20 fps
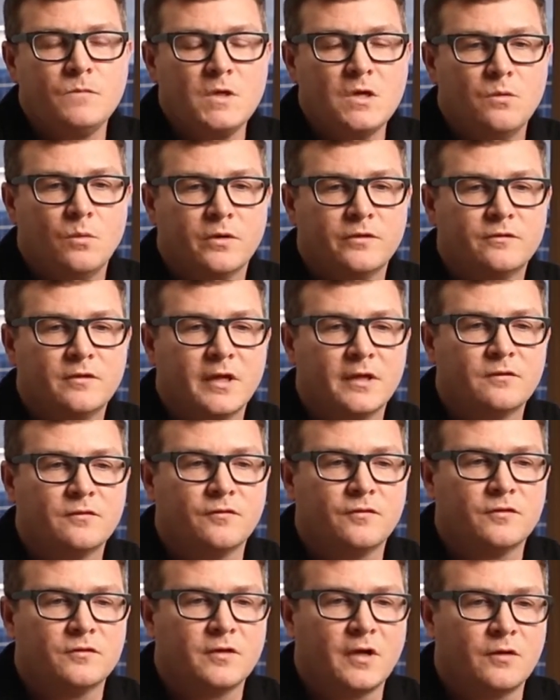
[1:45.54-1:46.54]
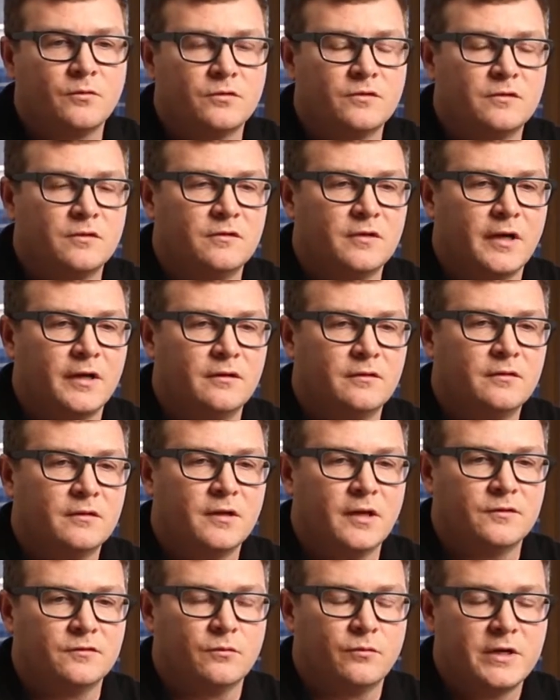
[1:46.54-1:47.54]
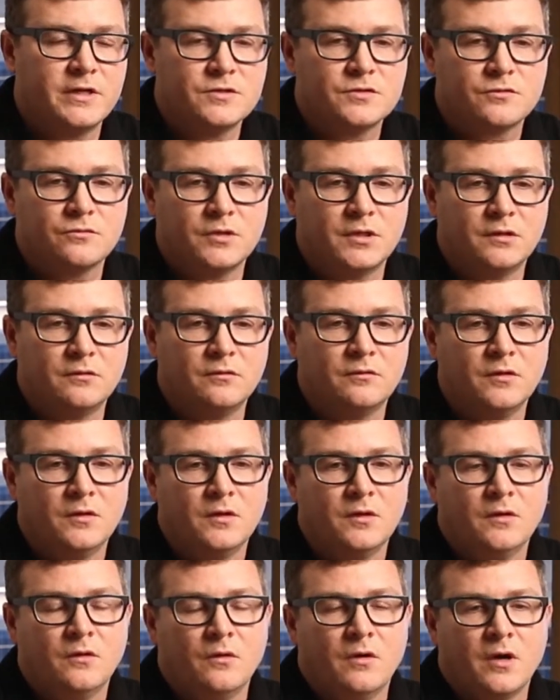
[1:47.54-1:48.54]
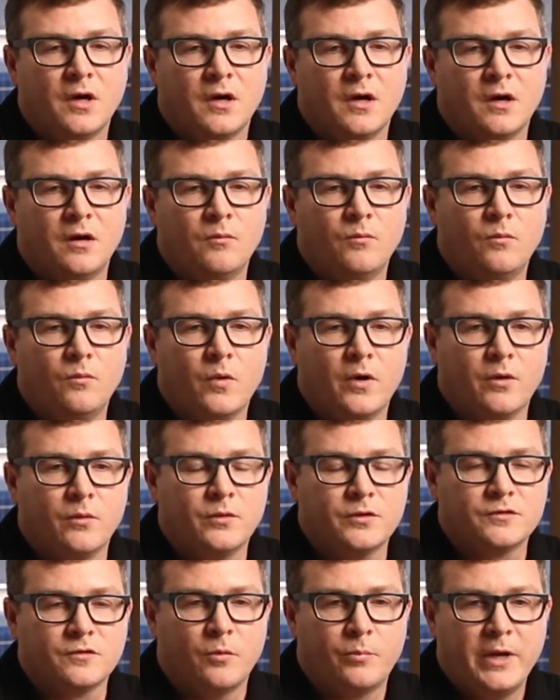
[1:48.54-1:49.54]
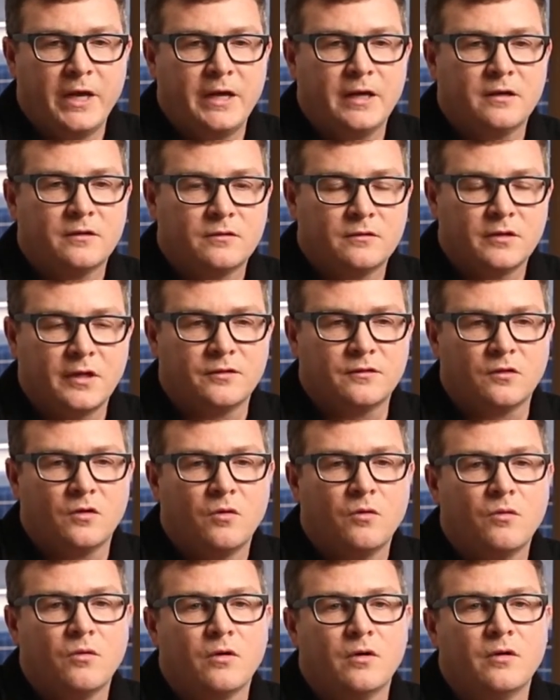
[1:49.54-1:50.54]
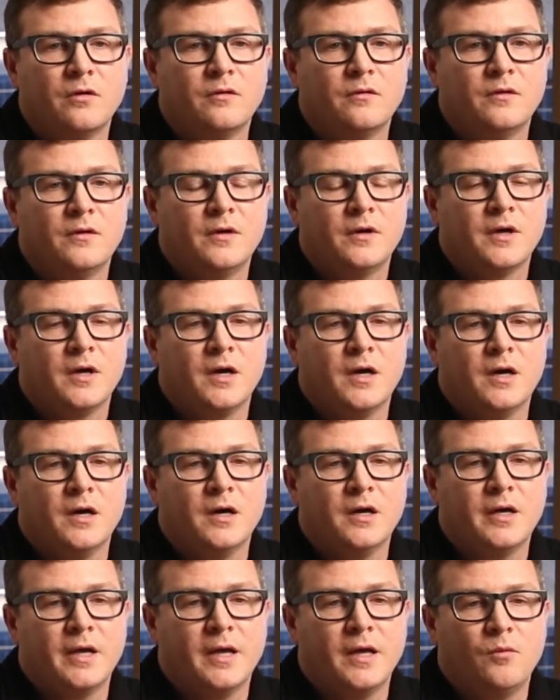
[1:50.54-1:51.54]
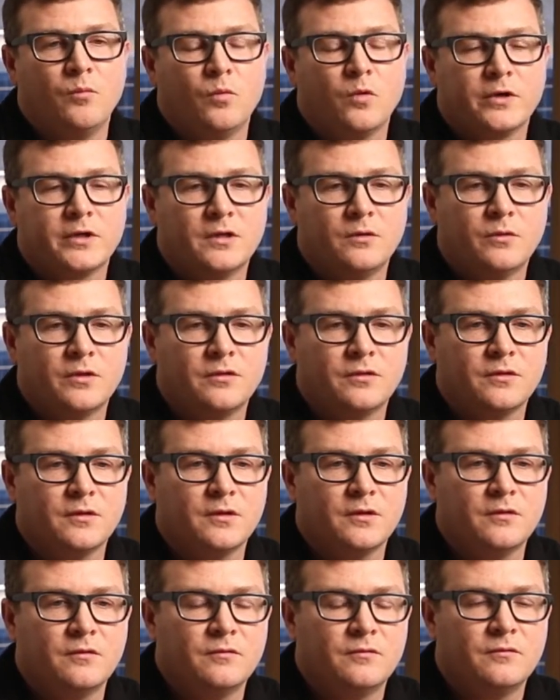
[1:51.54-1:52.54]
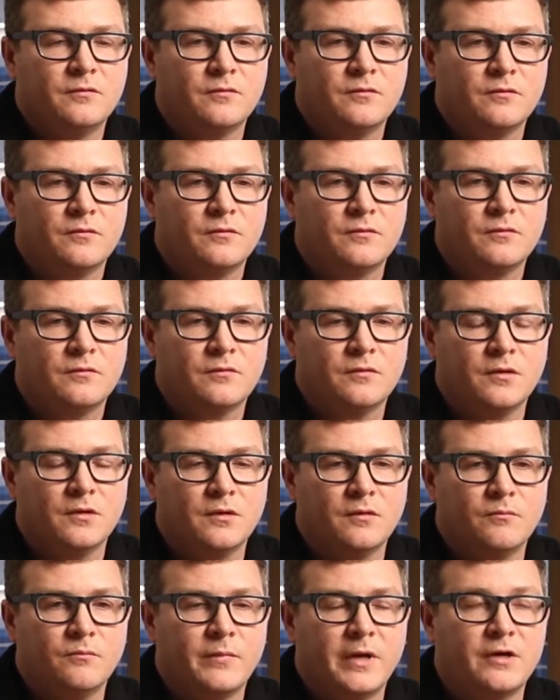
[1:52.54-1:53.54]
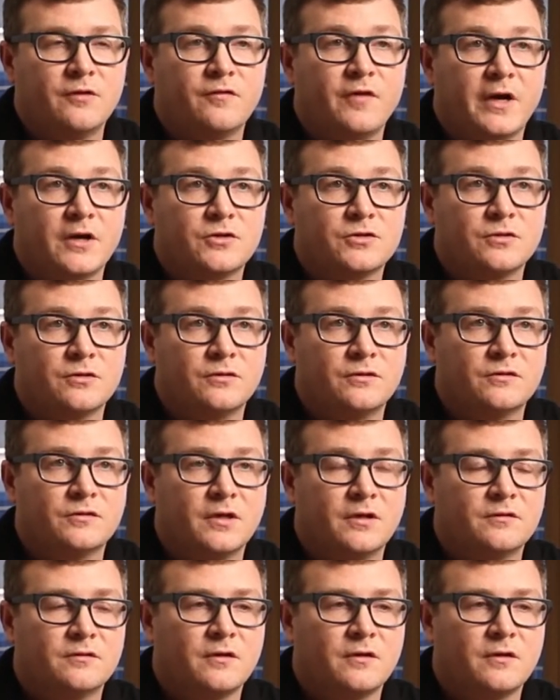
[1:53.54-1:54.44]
was that the facade was designed as a rain screen, where it was opaque at the core, and working with the manufacturer, in this case